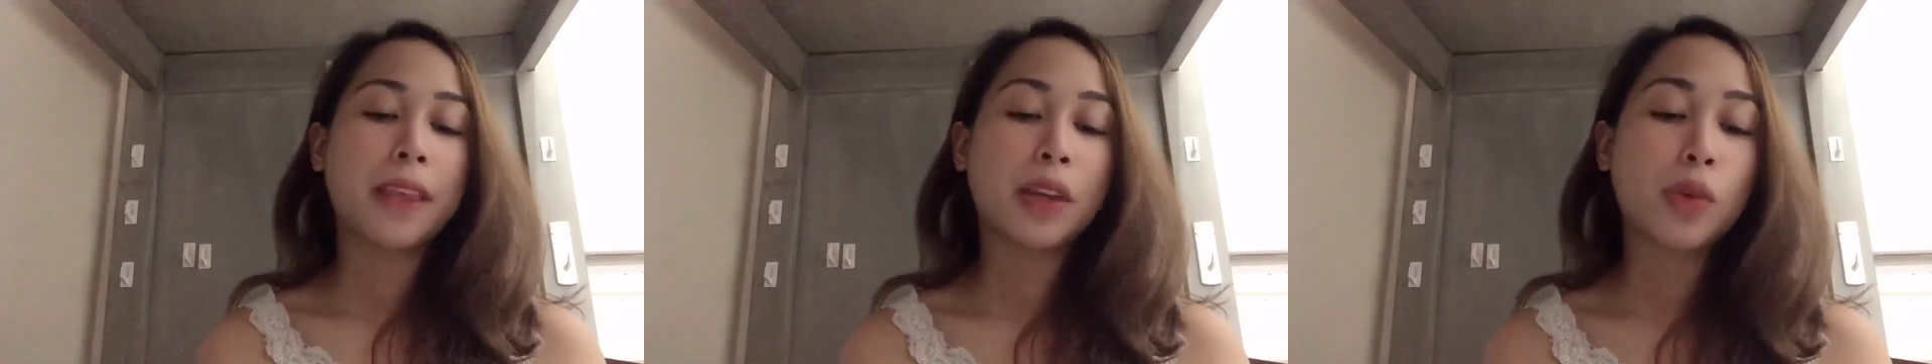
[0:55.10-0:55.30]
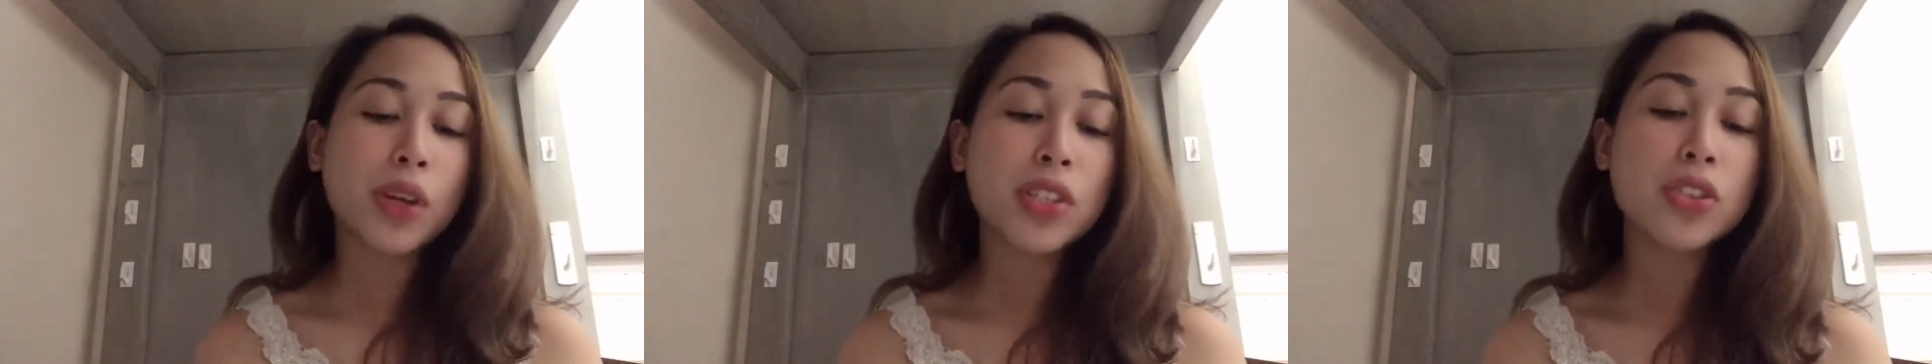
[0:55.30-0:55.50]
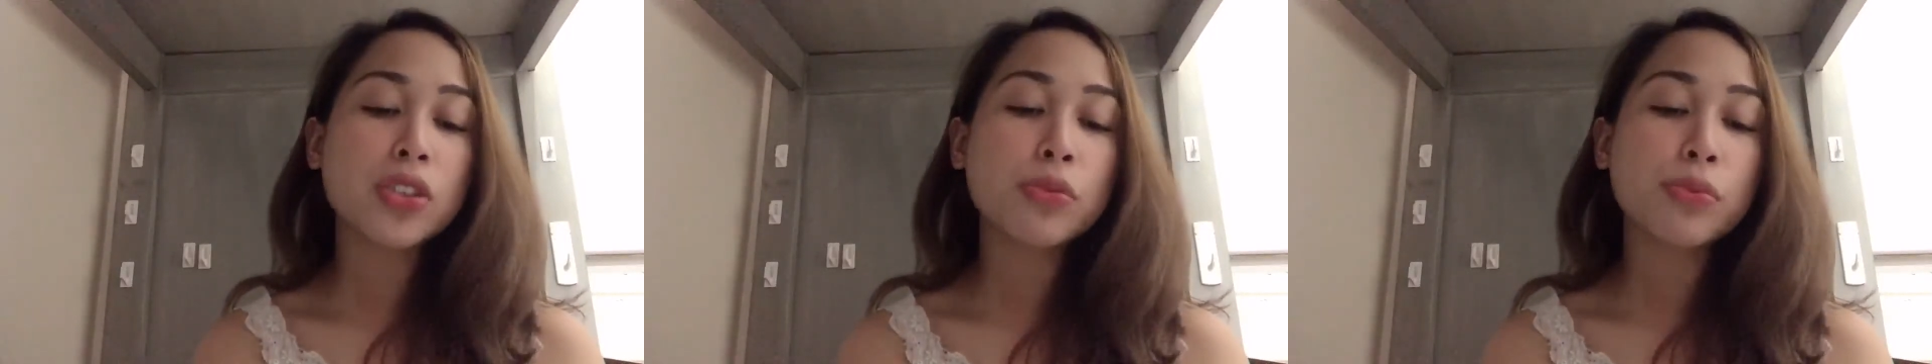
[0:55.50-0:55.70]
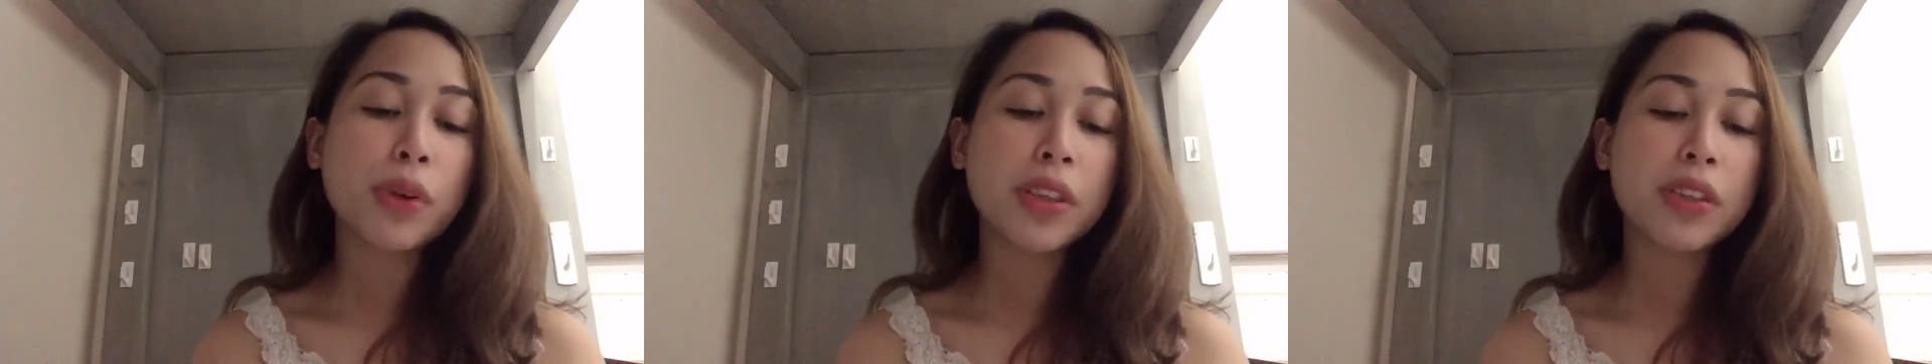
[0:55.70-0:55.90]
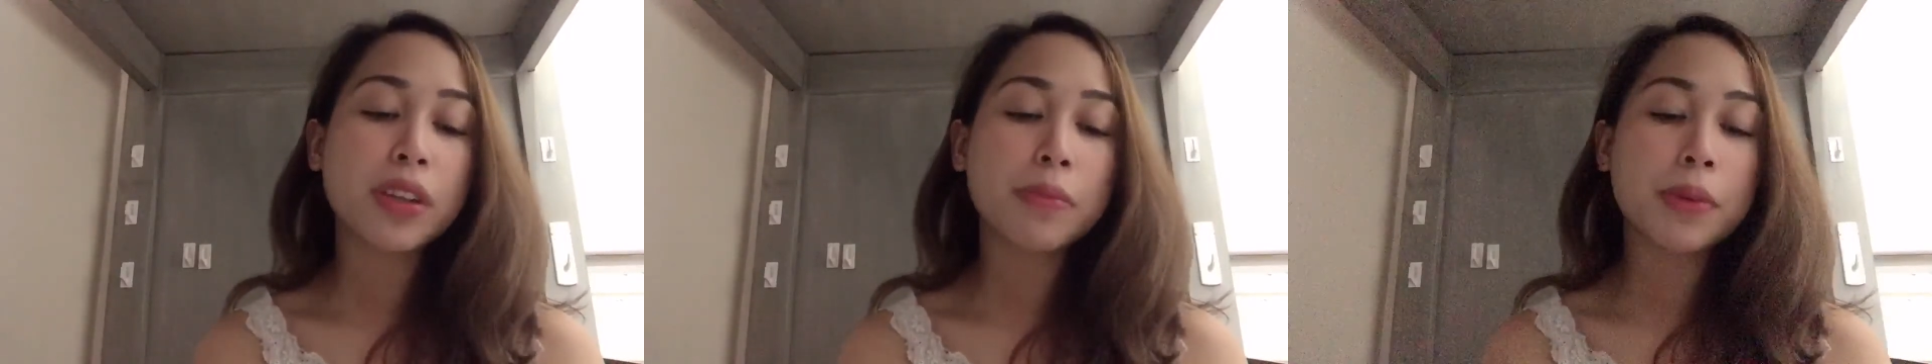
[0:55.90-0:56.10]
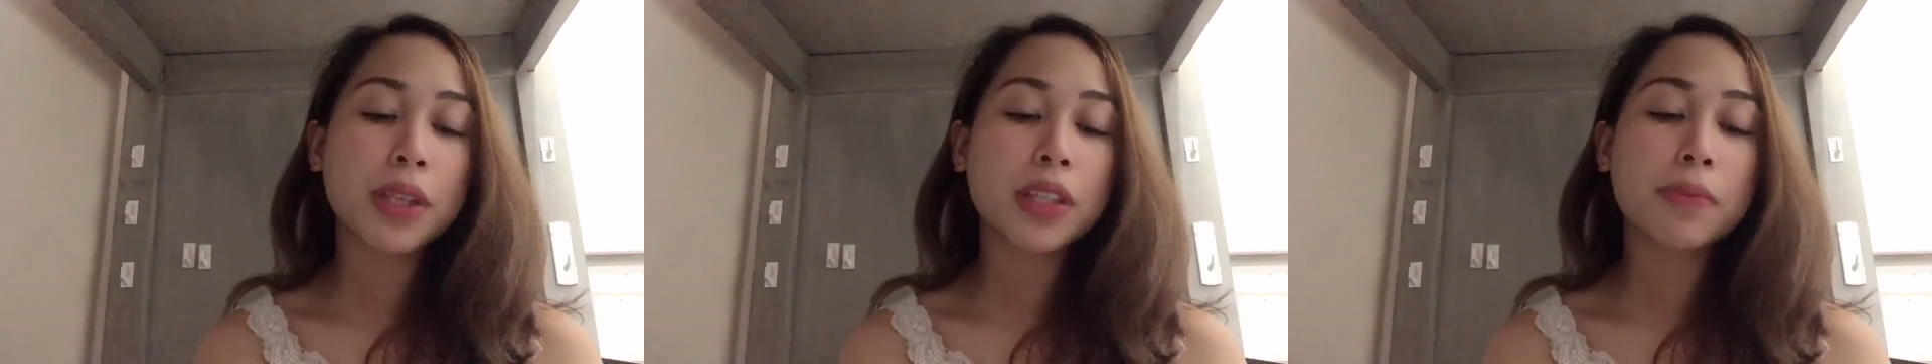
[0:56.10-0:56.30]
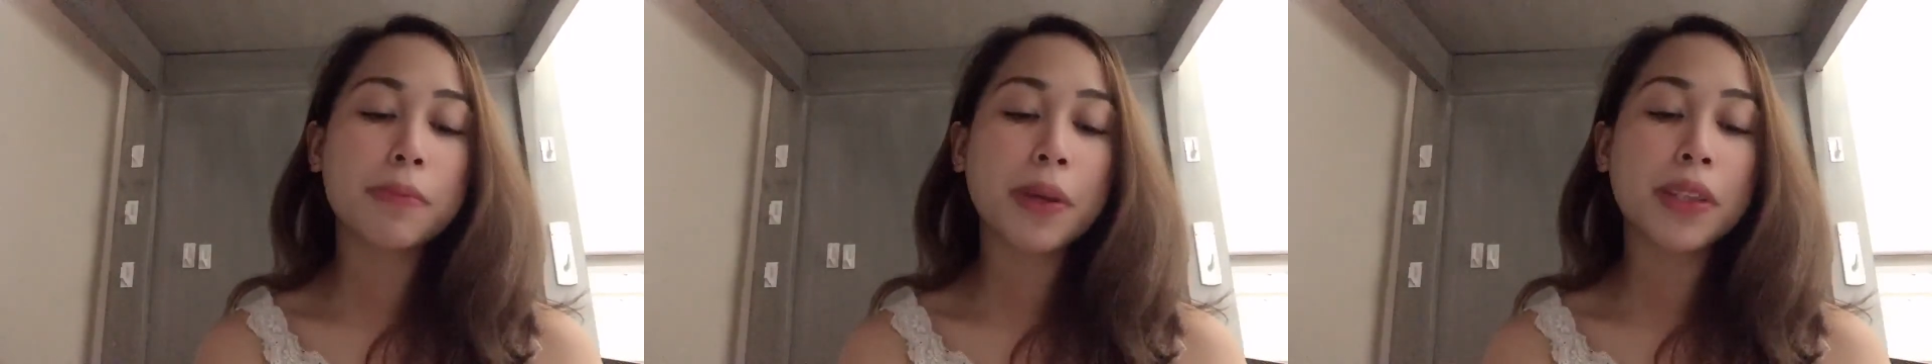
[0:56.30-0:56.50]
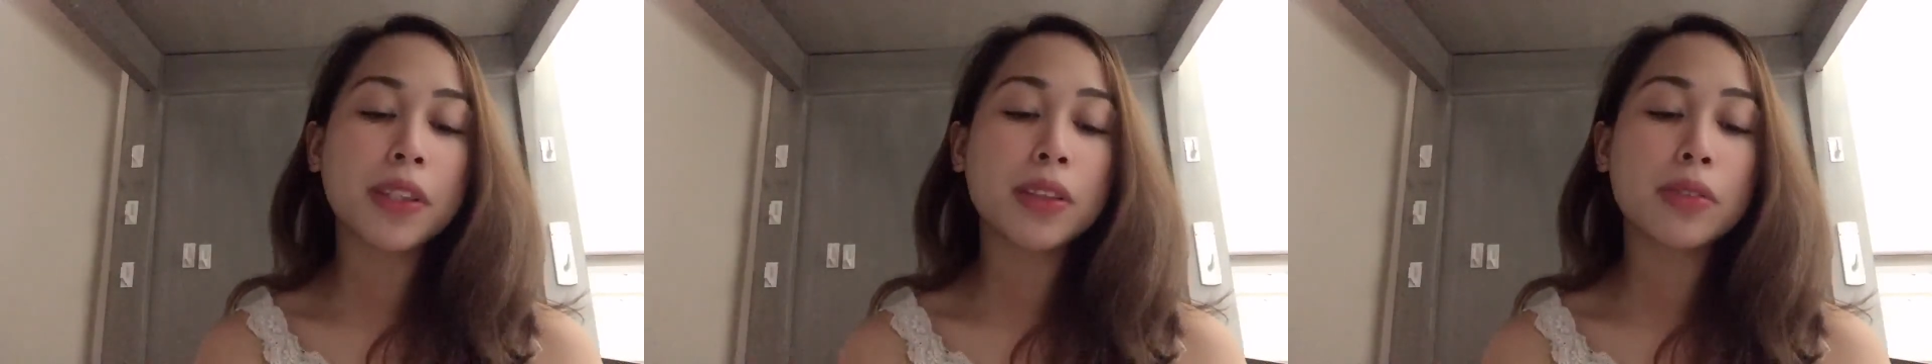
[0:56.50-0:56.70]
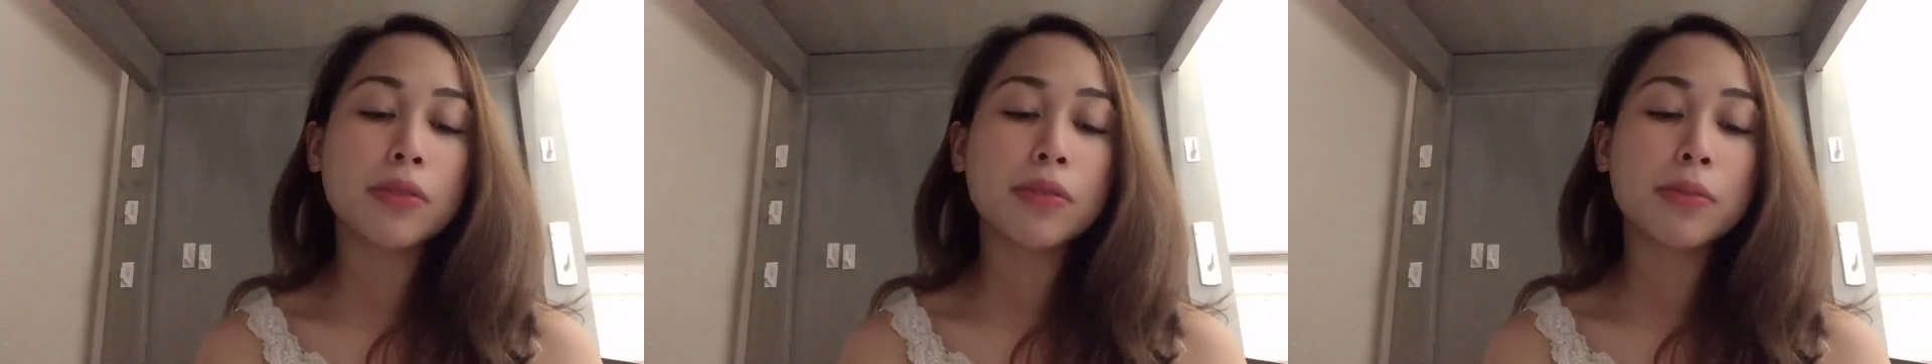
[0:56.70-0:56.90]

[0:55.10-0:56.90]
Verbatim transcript: Questioned whether a male competitor